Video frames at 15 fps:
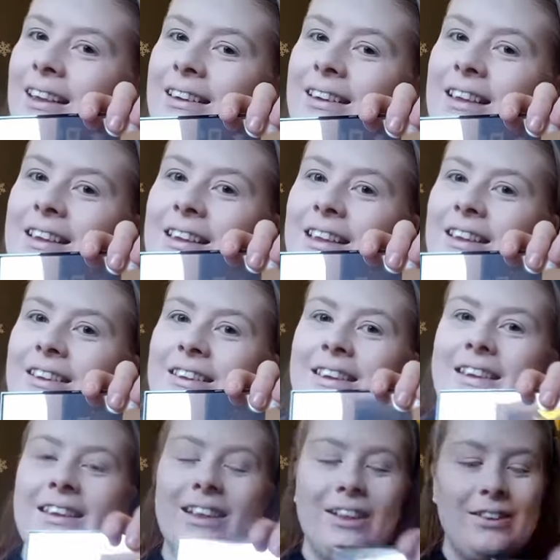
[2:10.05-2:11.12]
Doesn't it look
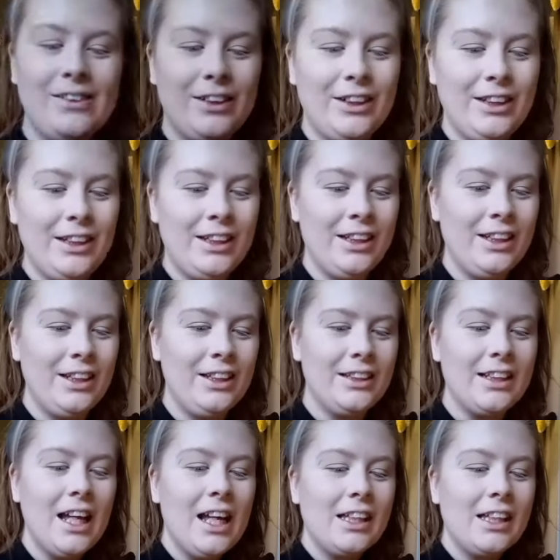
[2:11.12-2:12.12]
so cute?